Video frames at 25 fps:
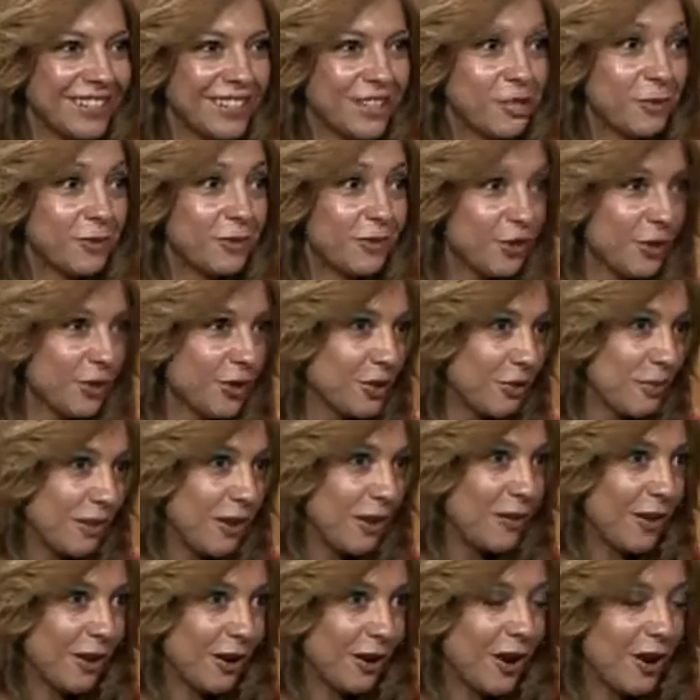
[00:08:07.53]
You've talked to me
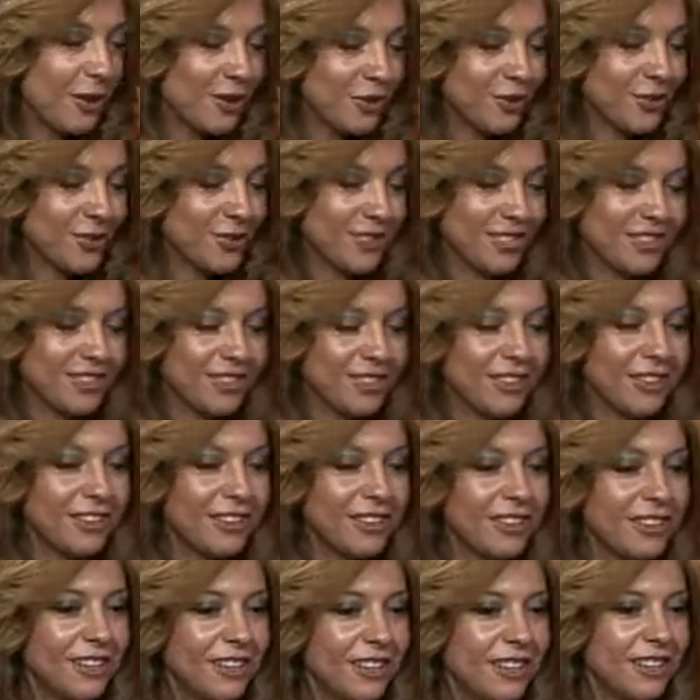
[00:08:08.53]
about how you see the
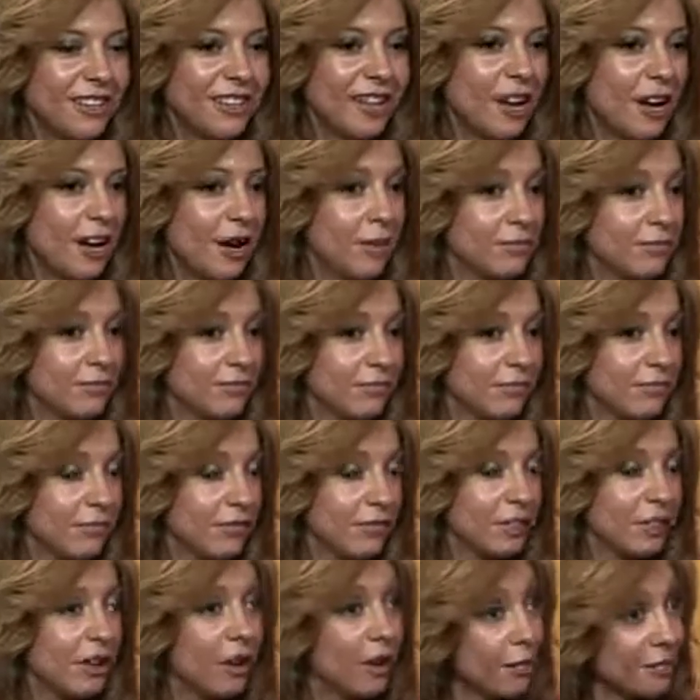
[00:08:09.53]

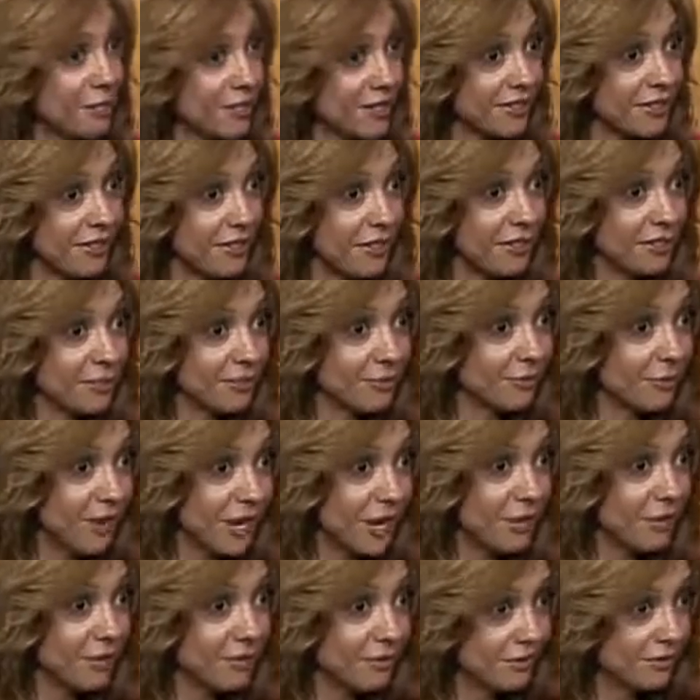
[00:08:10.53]
homicide
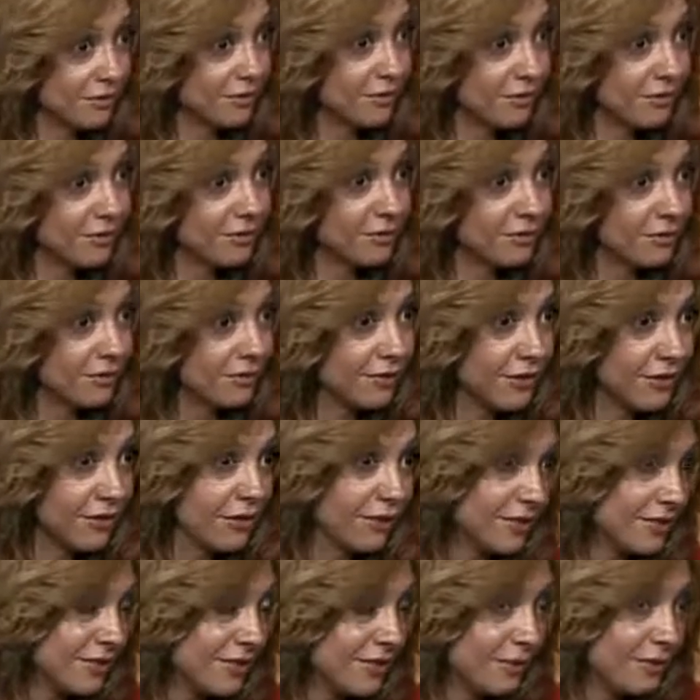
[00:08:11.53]
rate
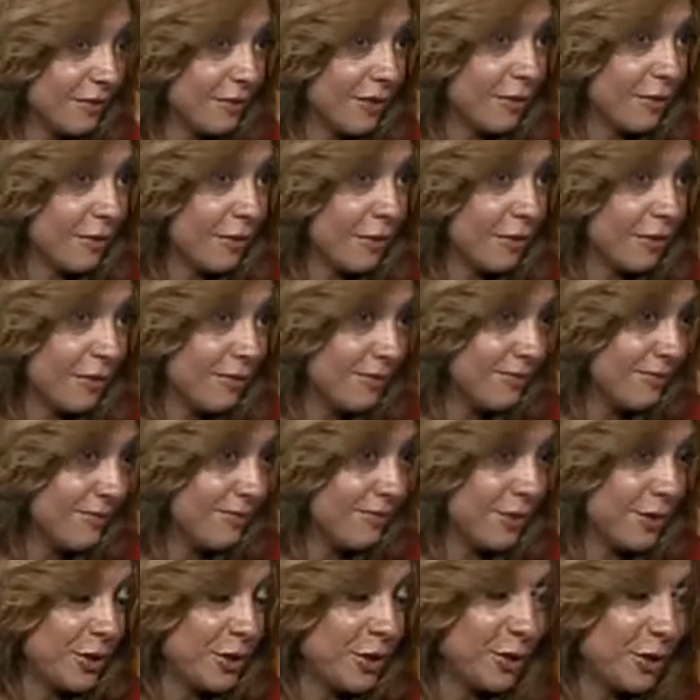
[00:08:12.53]
is different from
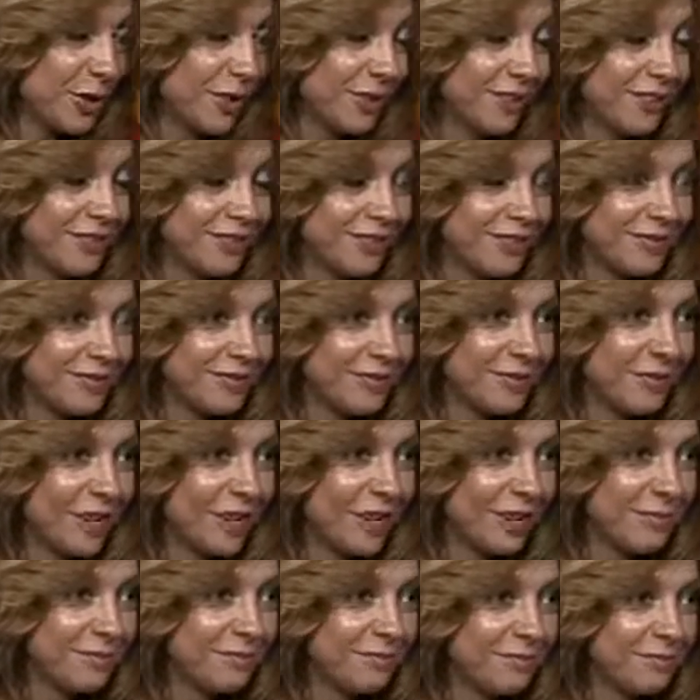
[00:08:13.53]
when you were
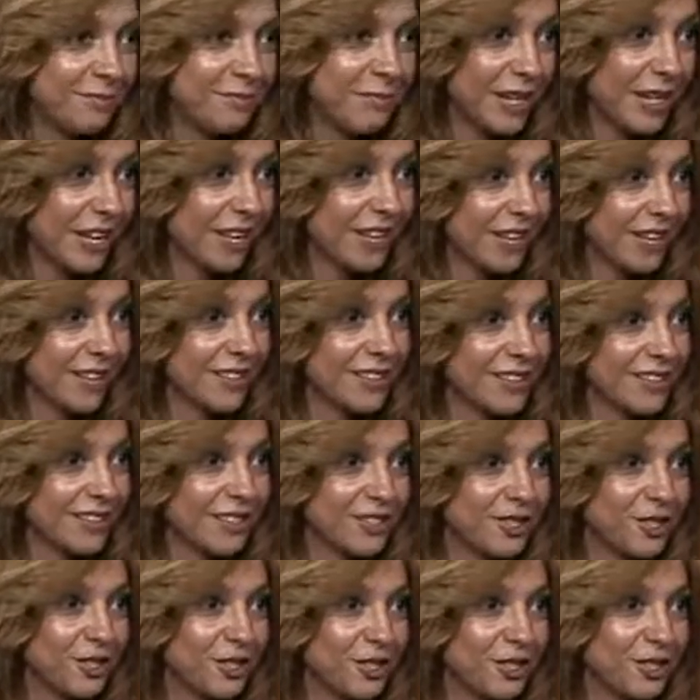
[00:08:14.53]
beginning as a
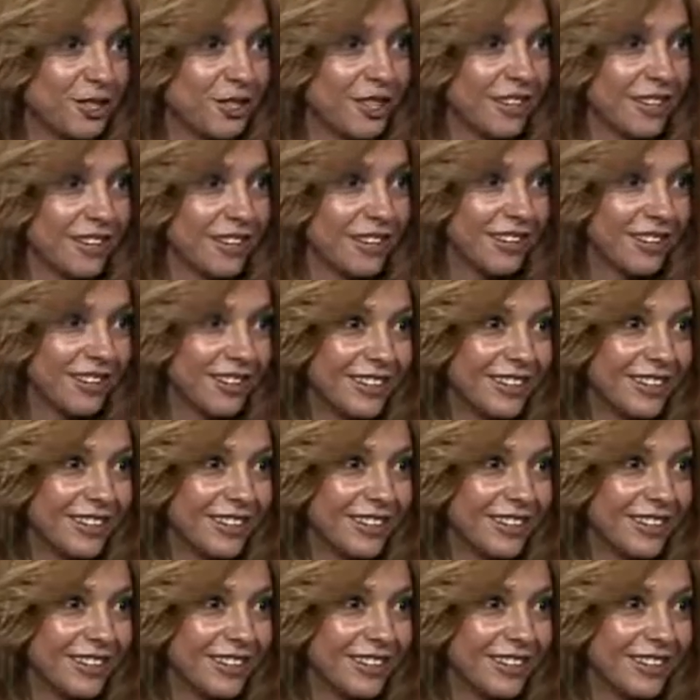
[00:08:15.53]
district attorney there.